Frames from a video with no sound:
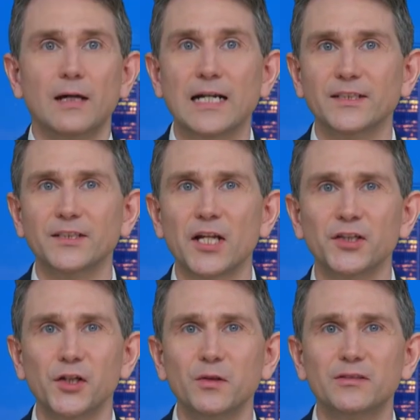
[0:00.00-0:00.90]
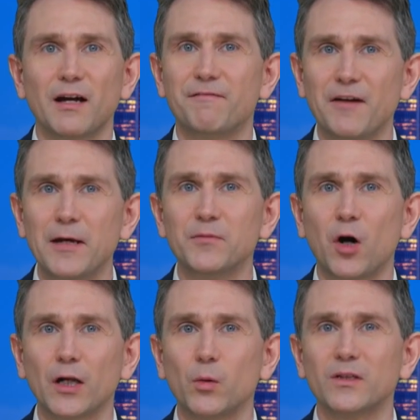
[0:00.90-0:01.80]
And in other news, a famed
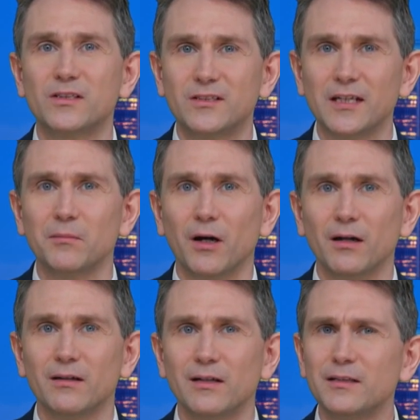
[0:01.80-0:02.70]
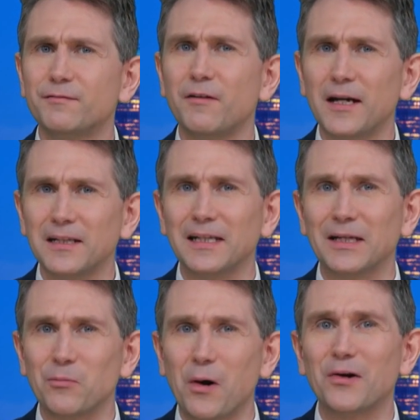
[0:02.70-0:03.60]
Hollywood cinema is
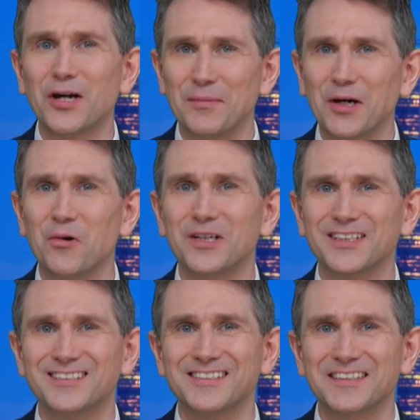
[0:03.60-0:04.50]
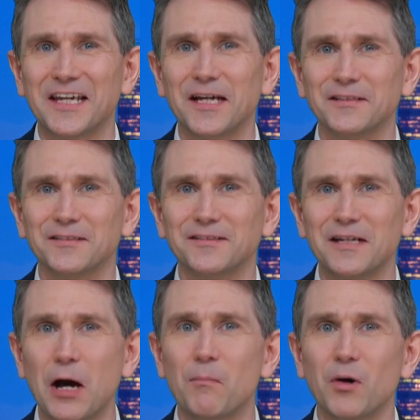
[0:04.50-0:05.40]
finally welcoming audiences again,
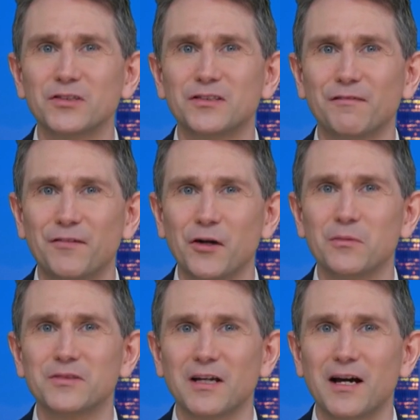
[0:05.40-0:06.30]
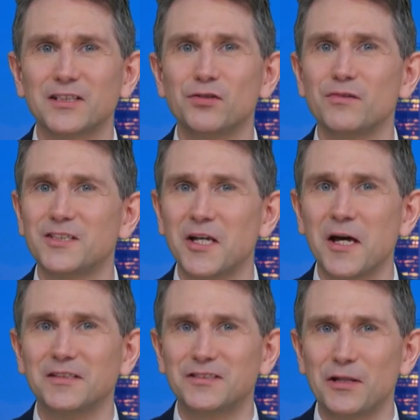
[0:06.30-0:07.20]
and monster films are to
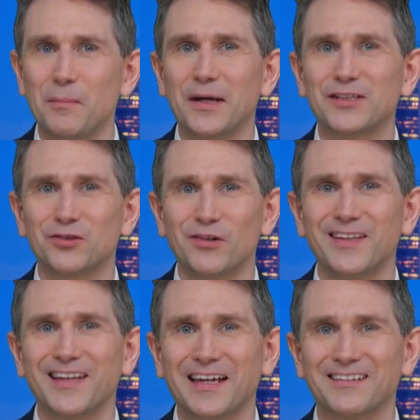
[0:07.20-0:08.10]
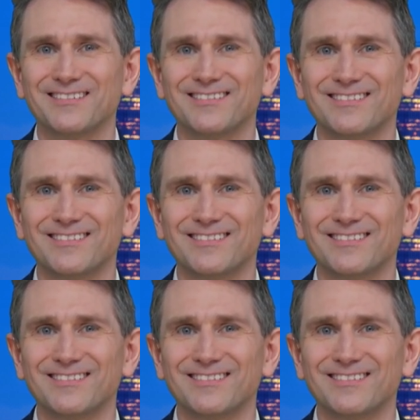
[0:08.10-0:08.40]
return to the big screen there.